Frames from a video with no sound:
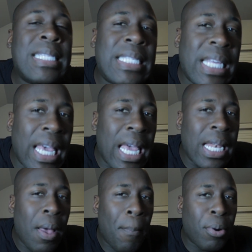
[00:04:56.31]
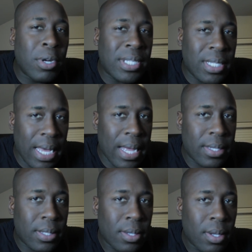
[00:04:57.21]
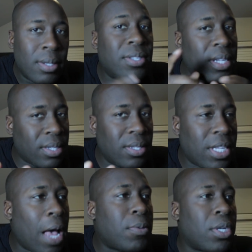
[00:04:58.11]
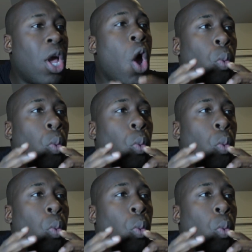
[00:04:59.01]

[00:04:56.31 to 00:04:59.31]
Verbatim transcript: 10% since inception.